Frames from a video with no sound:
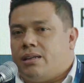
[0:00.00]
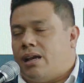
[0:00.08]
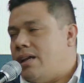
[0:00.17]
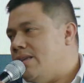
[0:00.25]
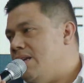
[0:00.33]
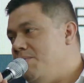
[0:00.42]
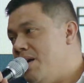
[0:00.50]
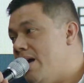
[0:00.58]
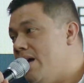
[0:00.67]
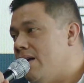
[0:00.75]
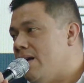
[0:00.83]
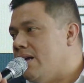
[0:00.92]

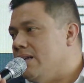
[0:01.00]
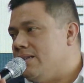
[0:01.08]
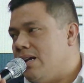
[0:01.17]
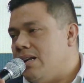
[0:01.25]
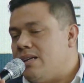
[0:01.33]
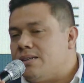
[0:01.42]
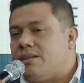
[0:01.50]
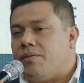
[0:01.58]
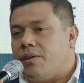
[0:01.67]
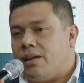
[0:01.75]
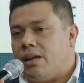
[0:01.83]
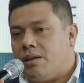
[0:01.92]
IDEMIA and Thales, and
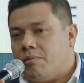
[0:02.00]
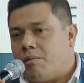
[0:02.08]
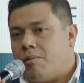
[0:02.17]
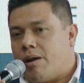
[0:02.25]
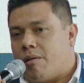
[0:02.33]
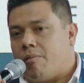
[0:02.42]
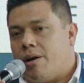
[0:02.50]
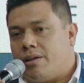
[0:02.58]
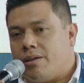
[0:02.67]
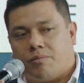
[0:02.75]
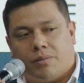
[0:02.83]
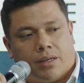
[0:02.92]
finally we were
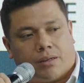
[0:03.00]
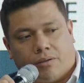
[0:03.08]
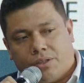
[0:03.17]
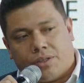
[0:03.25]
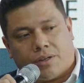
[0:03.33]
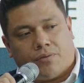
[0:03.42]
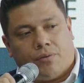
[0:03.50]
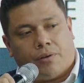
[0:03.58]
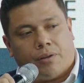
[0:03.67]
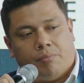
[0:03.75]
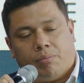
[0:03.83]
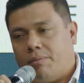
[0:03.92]
awarded with the contract for
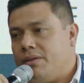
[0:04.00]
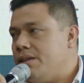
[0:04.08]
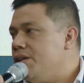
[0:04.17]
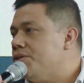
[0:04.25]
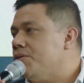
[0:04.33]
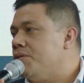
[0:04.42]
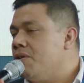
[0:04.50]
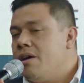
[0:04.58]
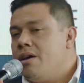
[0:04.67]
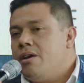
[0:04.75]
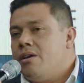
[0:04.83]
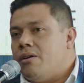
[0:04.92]
the implementation
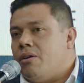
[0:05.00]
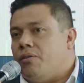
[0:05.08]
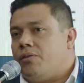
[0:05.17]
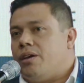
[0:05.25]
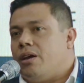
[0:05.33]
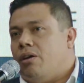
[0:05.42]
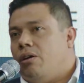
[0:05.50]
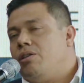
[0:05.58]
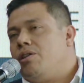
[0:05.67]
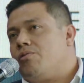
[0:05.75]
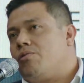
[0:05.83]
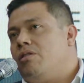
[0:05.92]
of the
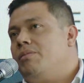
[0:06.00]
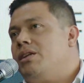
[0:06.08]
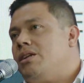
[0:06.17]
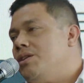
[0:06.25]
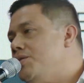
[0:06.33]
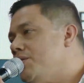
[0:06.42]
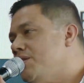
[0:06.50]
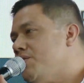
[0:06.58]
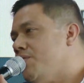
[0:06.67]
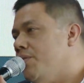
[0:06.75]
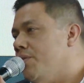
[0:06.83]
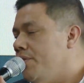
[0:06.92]
old enrollment and issuance
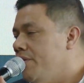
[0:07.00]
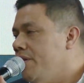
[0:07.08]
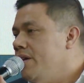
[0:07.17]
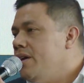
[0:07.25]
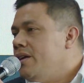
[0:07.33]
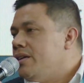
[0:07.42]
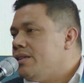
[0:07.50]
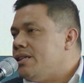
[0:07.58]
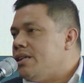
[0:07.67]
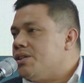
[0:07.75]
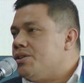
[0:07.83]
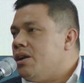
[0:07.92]
for
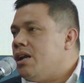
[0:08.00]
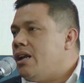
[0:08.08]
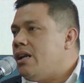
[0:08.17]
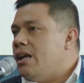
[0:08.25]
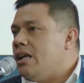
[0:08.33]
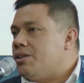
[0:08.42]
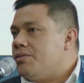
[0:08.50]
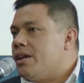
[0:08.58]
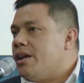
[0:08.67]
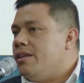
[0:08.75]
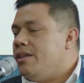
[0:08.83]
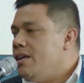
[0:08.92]
the National Electronic
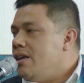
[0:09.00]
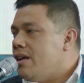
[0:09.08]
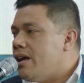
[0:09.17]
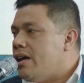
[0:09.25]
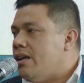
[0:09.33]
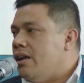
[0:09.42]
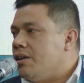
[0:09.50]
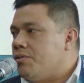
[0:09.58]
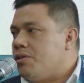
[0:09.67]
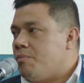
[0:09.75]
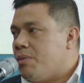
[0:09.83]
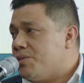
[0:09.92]
ID and
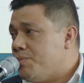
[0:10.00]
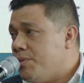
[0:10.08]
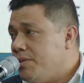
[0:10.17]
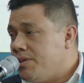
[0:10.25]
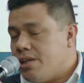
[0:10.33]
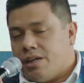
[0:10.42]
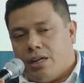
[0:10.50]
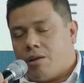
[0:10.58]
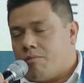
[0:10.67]
Electronic Passport there in